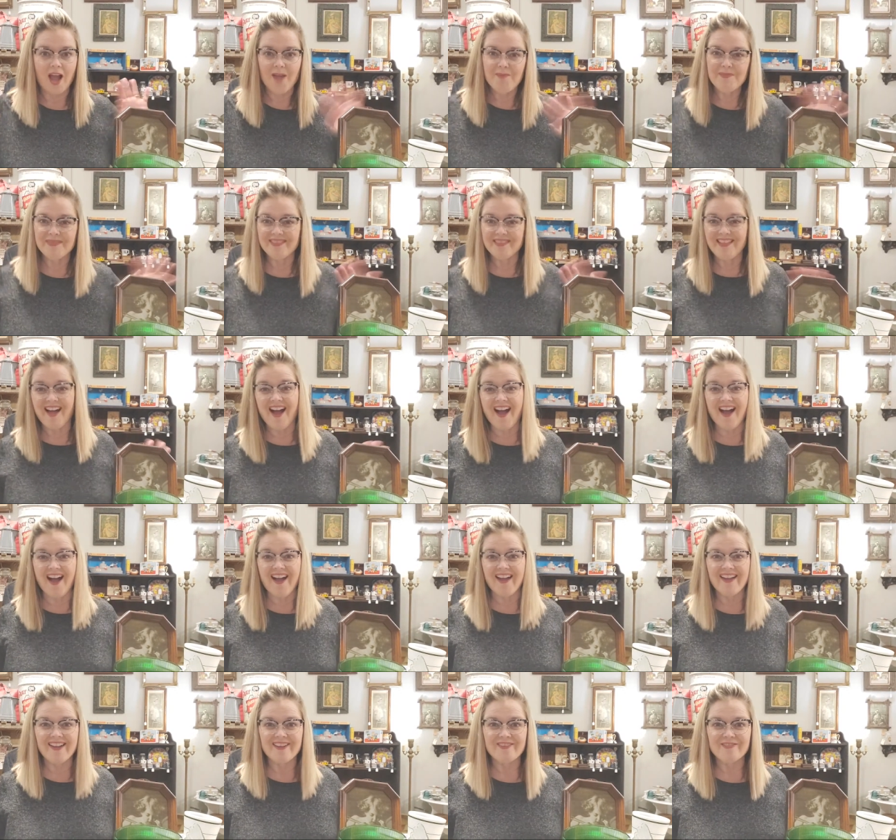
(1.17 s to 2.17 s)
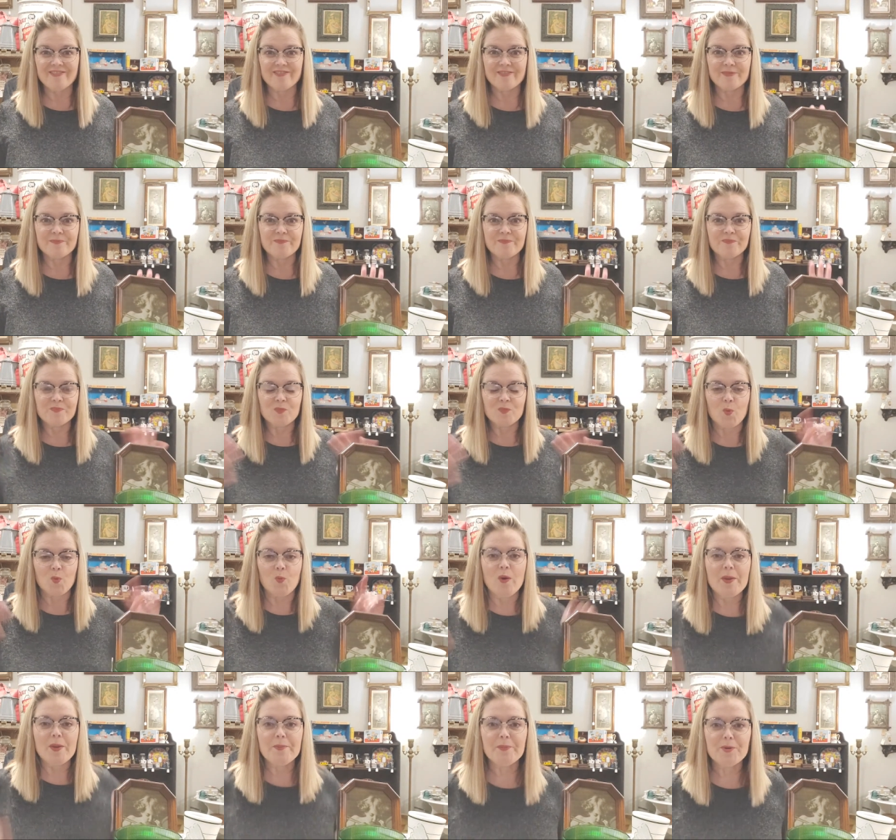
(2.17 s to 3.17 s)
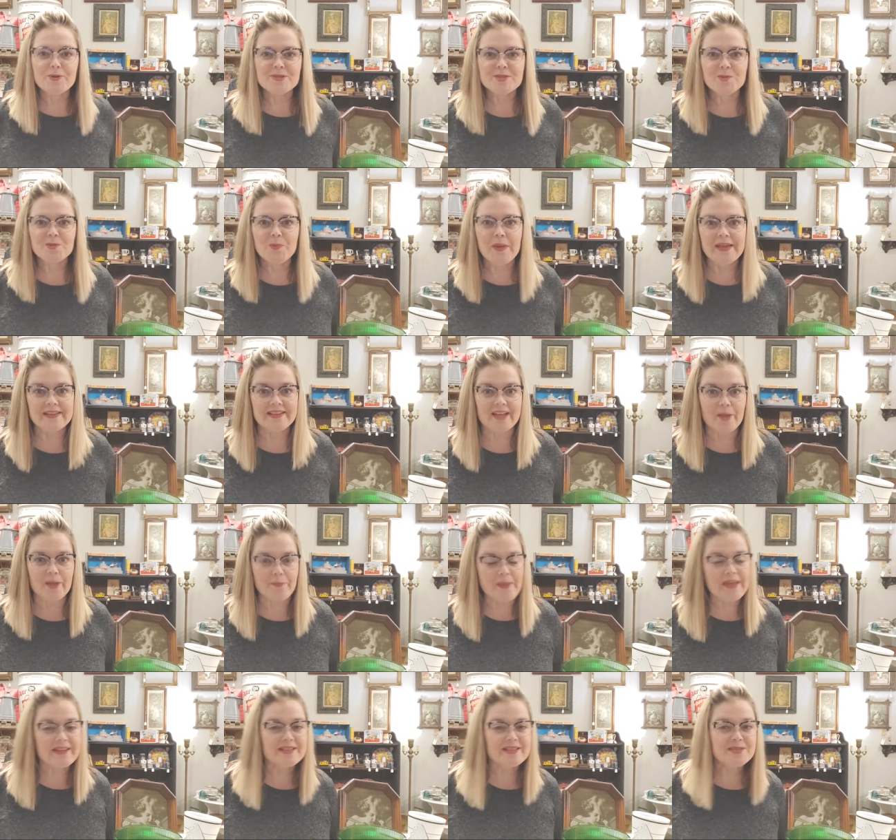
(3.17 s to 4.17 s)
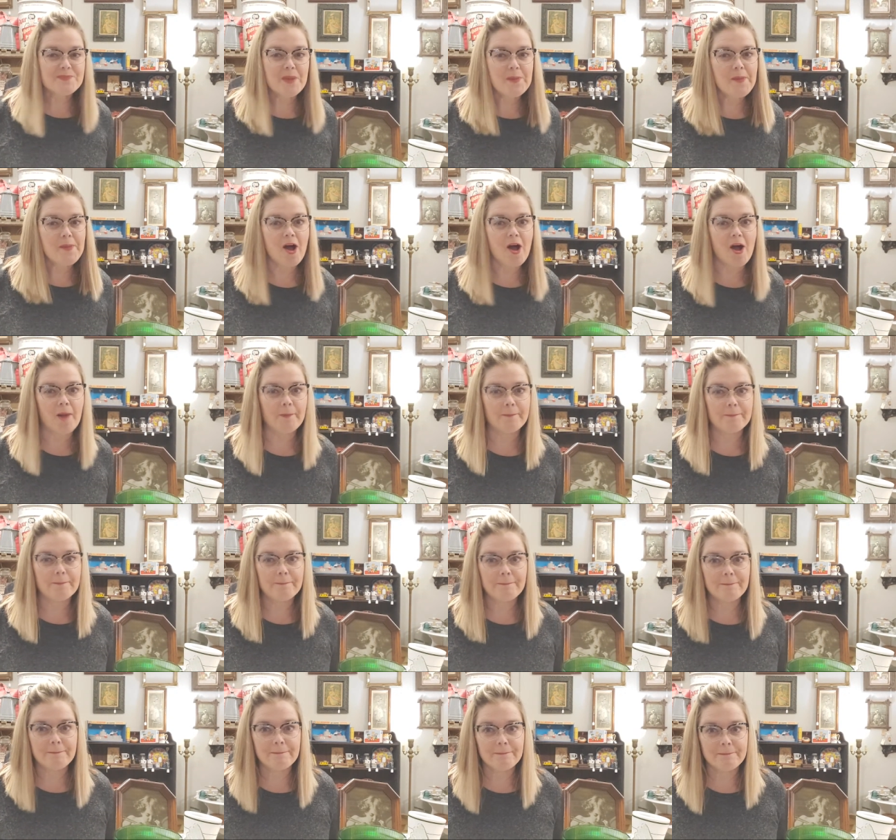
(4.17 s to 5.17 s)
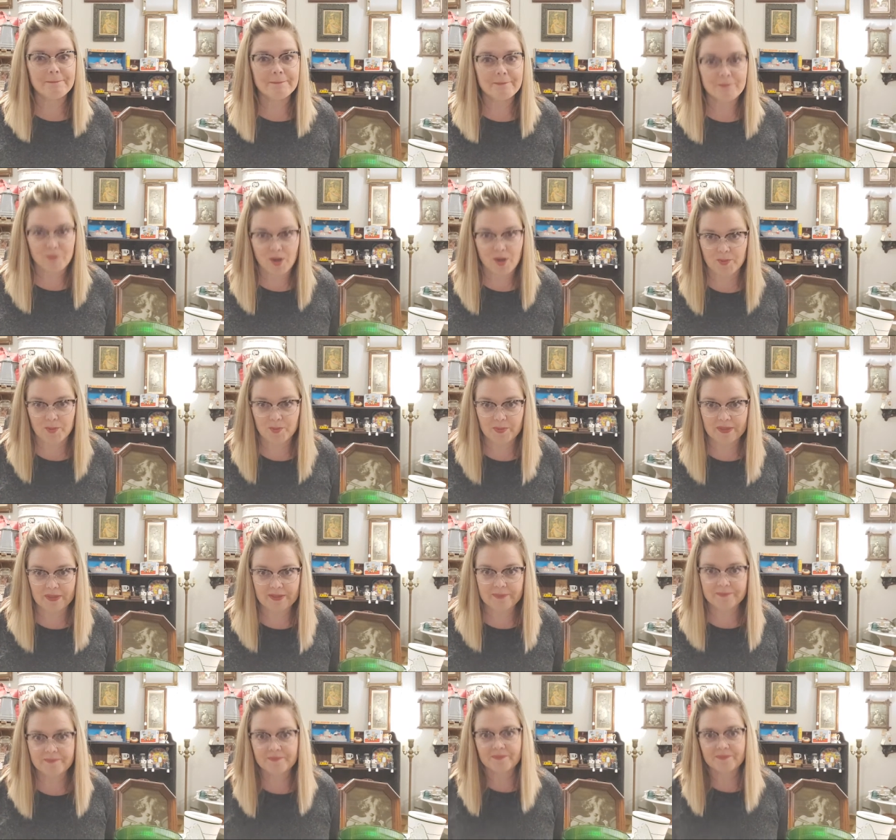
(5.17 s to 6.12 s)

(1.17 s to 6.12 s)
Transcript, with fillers: I'm live. One person waiting. I bet it's my mom. Probably.